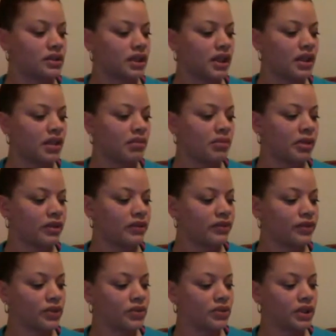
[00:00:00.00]
don't.
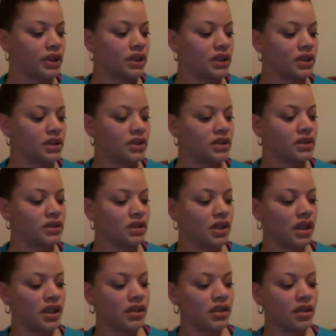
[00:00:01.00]
My phone is
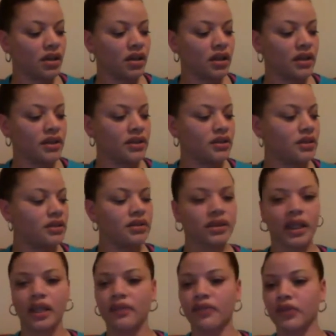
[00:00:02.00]
not on.
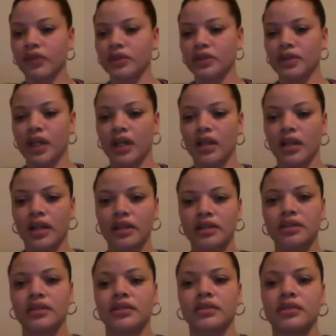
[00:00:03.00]
Headphones are not
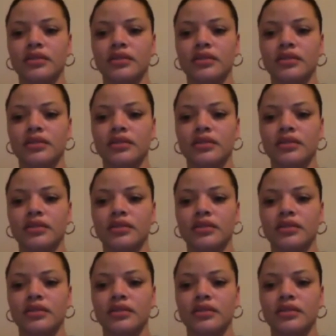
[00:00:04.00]
on.